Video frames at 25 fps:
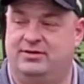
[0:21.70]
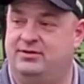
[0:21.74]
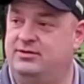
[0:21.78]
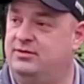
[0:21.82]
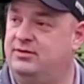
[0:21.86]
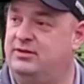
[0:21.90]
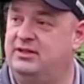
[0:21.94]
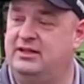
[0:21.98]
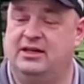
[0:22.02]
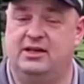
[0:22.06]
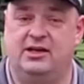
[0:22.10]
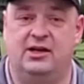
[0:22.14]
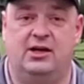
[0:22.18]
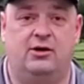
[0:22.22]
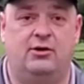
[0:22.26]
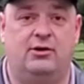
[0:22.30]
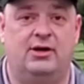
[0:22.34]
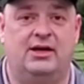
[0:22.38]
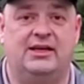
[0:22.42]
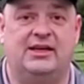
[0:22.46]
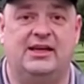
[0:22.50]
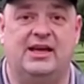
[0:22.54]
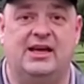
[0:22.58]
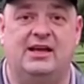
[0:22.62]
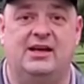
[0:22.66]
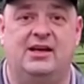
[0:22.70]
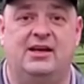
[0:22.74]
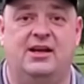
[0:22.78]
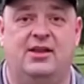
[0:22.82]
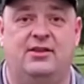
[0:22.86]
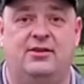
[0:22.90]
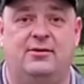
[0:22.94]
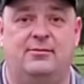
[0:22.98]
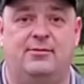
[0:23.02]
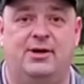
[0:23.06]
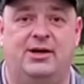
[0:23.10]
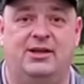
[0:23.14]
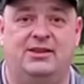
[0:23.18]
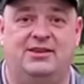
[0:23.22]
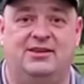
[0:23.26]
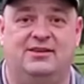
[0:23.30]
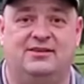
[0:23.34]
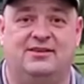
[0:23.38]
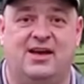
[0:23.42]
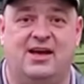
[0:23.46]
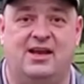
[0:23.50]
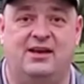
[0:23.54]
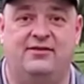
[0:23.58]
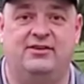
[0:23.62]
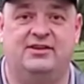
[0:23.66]
You know, again, another month has
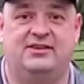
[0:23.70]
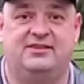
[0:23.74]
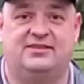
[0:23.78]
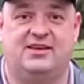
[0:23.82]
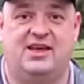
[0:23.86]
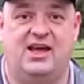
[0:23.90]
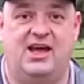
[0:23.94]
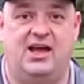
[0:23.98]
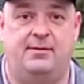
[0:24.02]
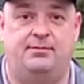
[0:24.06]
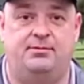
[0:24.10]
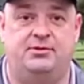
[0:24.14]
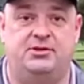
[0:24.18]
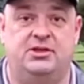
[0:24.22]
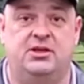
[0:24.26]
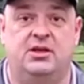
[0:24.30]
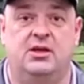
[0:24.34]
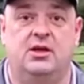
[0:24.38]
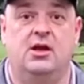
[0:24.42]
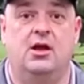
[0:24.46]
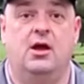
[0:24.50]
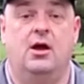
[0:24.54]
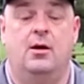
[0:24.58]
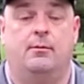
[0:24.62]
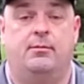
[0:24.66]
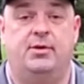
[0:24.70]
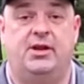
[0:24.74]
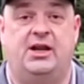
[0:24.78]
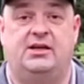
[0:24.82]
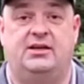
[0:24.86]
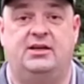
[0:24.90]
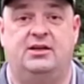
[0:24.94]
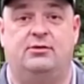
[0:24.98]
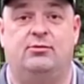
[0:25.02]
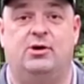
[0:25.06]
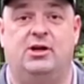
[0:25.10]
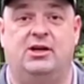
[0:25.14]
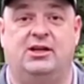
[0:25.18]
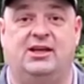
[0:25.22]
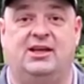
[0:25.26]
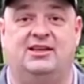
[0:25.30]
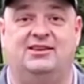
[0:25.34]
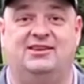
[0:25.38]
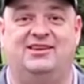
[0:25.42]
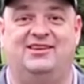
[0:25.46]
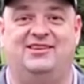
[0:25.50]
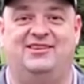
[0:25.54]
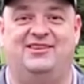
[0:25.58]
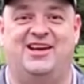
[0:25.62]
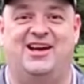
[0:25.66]
kind of escaped, but I did want to get
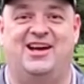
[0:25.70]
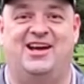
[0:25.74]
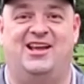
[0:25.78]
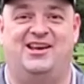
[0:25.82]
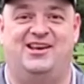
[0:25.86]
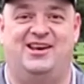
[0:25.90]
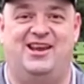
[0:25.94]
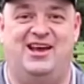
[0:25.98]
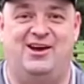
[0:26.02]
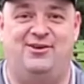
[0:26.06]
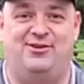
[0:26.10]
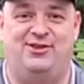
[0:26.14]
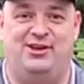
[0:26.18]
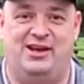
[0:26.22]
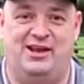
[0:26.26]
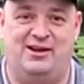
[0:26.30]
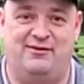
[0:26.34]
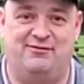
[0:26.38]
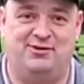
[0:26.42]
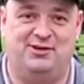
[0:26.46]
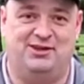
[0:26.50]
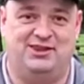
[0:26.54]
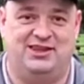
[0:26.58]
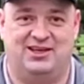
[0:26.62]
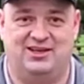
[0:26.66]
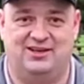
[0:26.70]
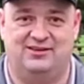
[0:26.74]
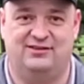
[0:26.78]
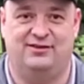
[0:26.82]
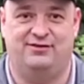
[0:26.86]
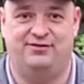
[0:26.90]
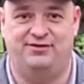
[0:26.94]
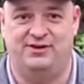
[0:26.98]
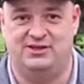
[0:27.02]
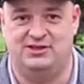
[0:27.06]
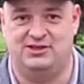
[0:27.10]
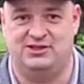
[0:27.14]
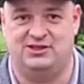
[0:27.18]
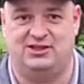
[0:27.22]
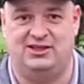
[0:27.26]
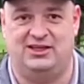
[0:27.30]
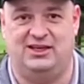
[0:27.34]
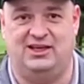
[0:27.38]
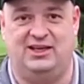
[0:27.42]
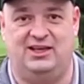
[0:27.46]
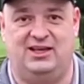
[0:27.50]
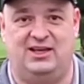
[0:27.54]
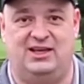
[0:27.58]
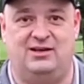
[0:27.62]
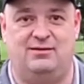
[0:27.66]
this done now that everything is
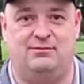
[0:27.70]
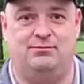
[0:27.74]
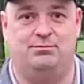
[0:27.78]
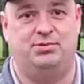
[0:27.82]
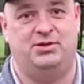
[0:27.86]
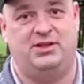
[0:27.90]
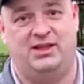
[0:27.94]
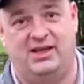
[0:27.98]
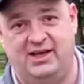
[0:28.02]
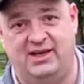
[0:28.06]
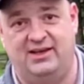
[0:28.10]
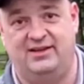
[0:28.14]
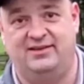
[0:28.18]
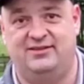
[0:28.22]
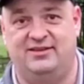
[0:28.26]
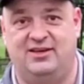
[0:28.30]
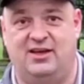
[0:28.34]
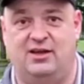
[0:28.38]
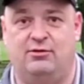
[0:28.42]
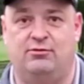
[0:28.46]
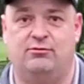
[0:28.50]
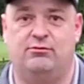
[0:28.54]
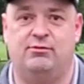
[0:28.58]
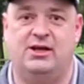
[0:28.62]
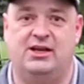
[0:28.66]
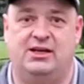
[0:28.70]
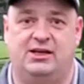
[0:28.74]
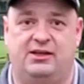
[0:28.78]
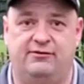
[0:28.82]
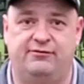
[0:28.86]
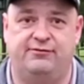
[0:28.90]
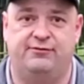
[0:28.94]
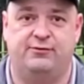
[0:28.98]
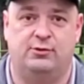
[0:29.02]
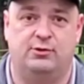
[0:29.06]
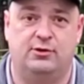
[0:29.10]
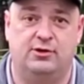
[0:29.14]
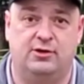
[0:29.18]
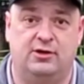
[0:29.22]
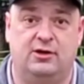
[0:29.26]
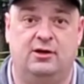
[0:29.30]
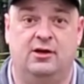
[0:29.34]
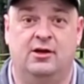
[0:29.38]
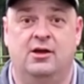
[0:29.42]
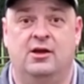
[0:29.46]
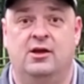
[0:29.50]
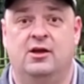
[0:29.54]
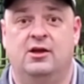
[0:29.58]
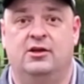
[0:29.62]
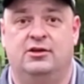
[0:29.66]
officially in place and ready for
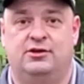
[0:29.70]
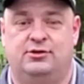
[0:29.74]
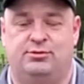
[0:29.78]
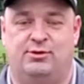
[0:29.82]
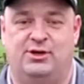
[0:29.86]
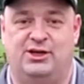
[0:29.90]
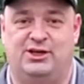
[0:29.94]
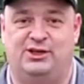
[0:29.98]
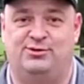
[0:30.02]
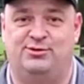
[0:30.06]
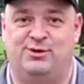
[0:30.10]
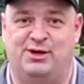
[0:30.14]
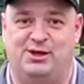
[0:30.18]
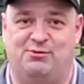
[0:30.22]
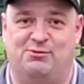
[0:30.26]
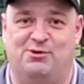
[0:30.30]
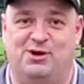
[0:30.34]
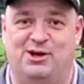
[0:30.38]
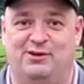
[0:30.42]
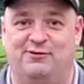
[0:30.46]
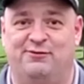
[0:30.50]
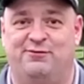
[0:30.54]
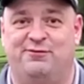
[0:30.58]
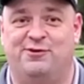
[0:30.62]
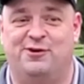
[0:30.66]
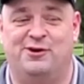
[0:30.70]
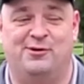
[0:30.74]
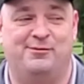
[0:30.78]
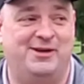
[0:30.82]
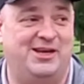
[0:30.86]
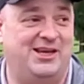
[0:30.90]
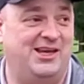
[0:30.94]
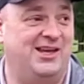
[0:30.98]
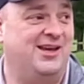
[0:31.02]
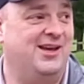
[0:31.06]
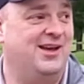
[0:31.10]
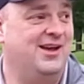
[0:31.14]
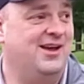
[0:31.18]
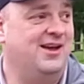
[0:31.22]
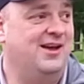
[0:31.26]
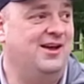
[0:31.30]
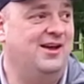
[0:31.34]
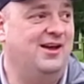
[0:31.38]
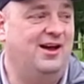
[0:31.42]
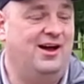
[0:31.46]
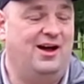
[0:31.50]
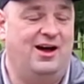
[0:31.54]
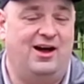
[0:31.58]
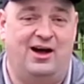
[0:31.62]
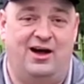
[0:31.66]
2021 for me.
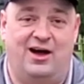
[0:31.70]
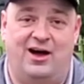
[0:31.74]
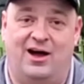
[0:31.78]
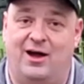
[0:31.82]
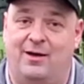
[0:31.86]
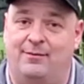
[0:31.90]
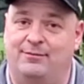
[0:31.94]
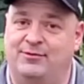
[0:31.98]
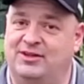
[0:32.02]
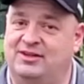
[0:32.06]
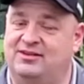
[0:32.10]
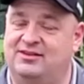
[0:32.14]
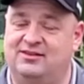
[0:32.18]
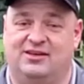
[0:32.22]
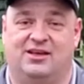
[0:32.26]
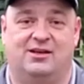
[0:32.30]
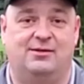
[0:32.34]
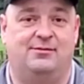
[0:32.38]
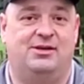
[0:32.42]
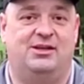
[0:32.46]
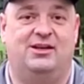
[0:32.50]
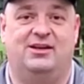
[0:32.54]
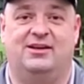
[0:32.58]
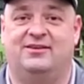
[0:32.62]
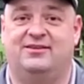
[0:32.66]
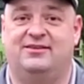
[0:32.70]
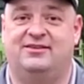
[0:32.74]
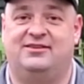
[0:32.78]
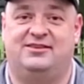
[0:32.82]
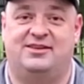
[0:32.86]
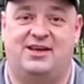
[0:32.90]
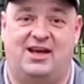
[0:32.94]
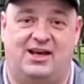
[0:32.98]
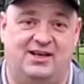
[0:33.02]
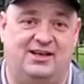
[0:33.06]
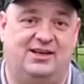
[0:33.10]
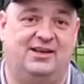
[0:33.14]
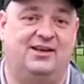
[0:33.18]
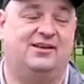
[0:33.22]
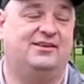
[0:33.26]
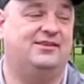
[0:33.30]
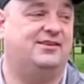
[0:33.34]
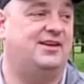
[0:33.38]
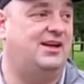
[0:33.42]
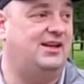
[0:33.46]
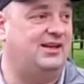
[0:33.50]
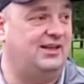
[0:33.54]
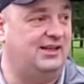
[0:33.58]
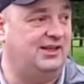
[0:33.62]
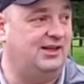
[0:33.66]
This is going to be an
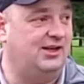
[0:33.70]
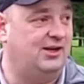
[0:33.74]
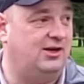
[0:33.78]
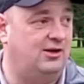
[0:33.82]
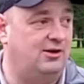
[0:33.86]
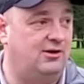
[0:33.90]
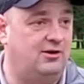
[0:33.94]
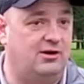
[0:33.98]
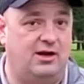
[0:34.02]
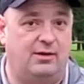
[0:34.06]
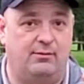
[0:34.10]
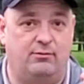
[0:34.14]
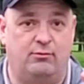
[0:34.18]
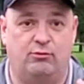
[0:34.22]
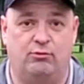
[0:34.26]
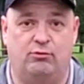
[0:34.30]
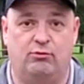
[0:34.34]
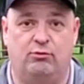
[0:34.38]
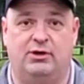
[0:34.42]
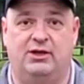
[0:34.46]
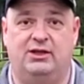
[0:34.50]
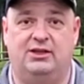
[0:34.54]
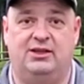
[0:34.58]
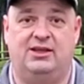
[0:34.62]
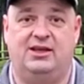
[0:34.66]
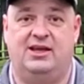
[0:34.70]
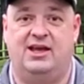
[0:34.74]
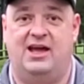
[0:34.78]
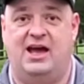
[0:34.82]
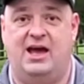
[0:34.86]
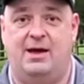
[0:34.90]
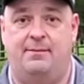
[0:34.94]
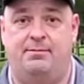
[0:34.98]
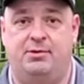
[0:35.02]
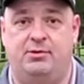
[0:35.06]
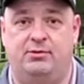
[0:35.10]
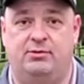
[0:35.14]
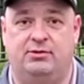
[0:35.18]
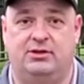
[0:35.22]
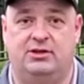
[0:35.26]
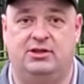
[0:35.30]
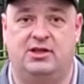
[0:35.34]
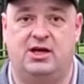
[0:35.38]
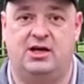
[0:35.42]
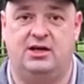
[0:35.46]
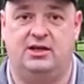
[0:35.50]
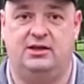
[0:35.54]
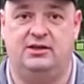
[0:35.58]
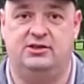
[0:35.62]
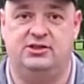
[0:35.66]
exciting year. I'm really happy with a
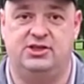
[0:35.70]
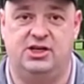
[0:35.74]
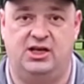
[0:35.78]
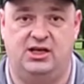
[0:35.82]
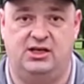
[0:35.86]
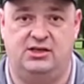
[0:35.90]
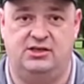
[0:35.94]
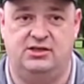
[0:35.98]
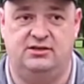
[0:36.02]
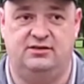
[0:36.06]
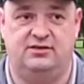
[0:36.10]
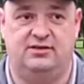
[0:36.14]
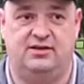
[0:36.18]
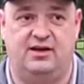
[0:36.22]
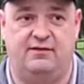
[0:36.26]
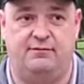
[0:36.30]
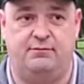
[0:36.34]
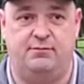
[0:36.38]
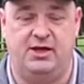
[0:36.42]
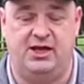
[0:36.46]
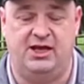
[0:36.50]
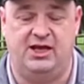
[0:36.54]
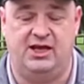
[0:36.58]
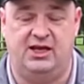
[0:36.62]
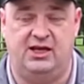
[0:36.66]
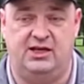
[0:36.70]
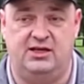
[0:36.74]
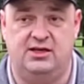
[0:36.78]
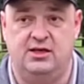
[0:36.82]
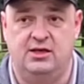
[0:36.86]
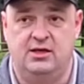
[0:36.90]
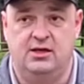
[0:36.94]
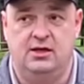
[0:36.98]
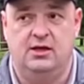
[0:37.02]
lot of the changes that I've made.